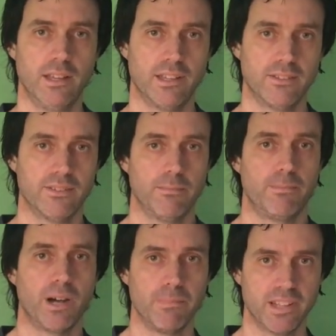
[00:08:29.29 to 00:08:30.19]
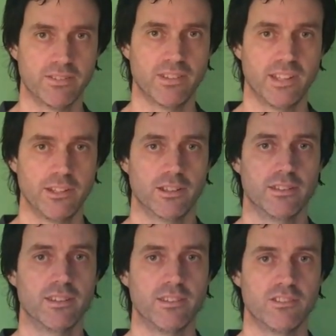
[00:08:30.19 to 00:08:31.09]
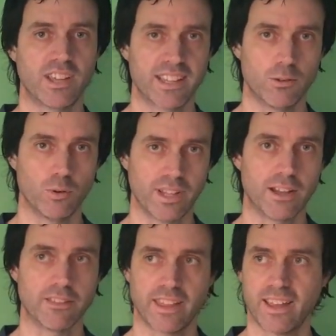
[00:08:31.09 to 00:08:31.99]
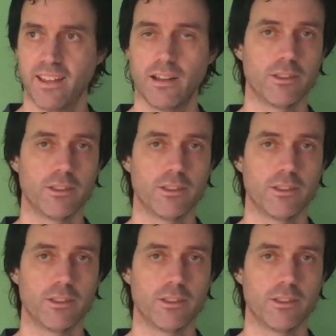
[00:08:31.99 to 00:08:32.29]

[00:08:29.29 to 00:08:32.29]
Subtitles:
is published, and you can check it all out there.